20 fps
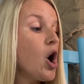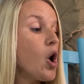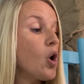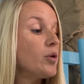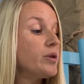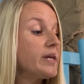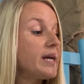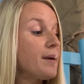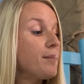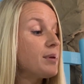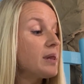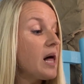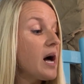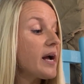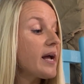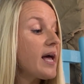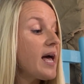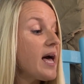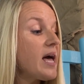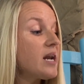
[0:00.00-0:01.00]
Only a
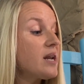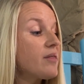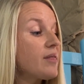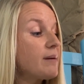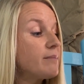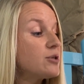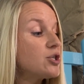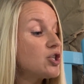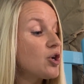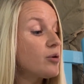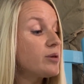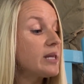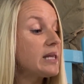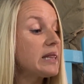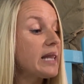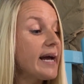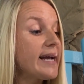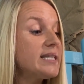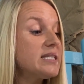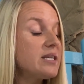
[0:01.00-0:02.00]
block ahead of them shone the
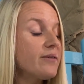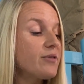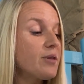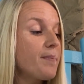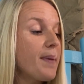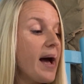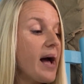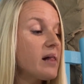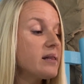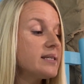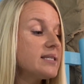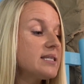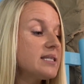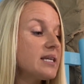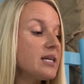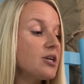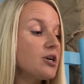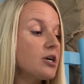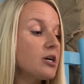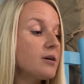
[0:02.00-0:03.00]
lights of the Palace
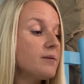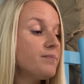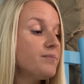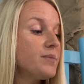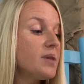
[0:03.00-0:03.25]
Theater.